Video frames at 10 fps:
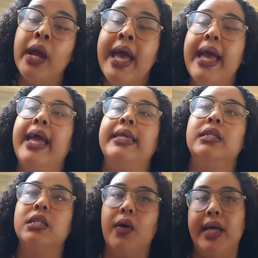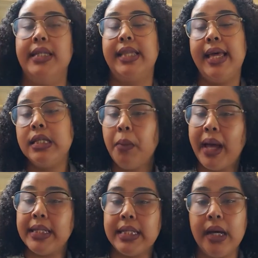And so I said to
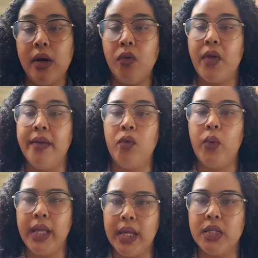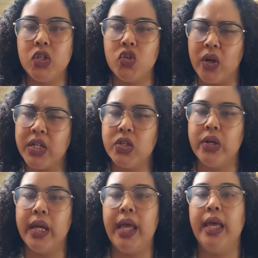myself, if we can structure
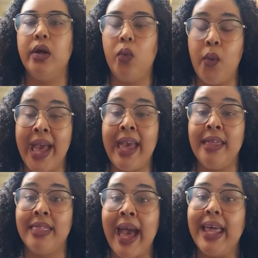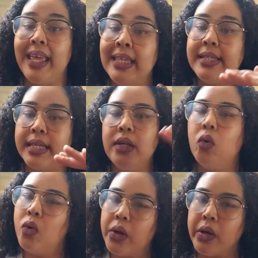it in a way that is in
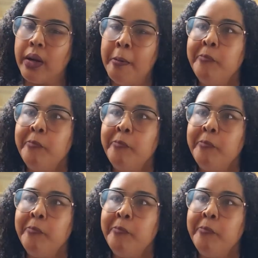order,